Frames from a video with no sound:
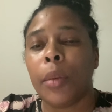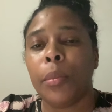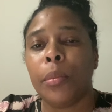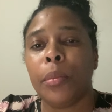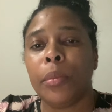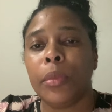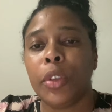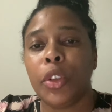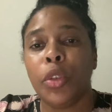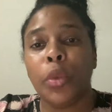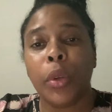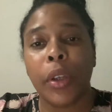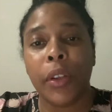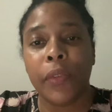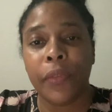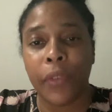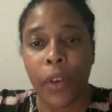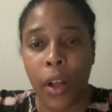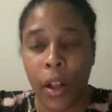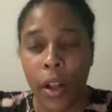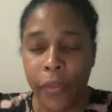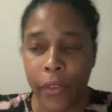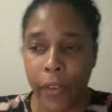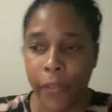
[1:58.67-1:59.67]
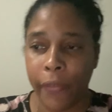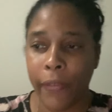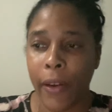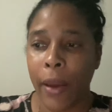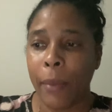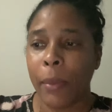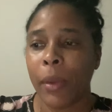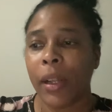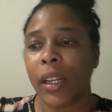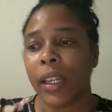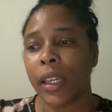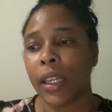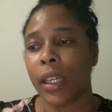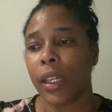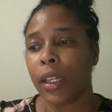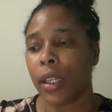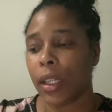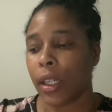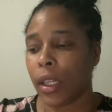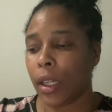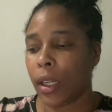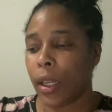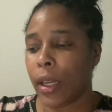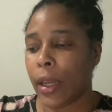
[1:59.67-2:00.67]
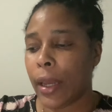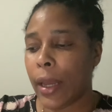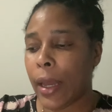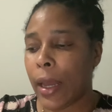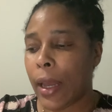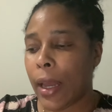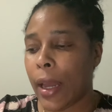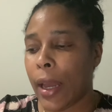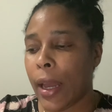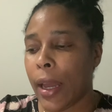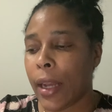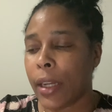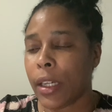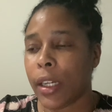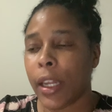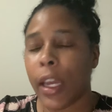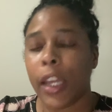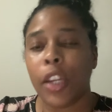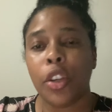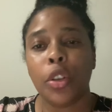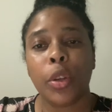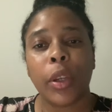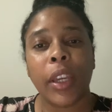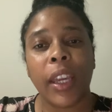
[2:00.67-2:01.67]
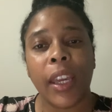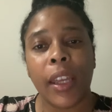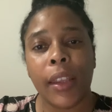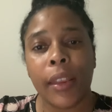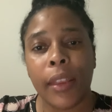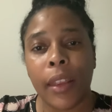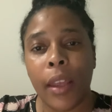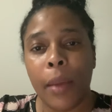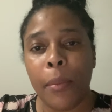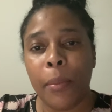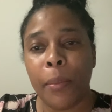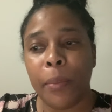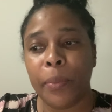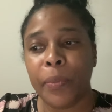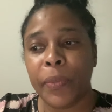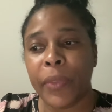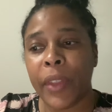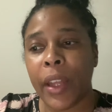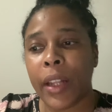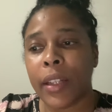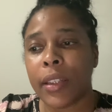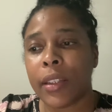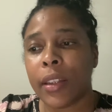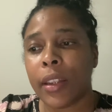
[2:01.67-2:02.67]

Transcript: You involve the family and educate them that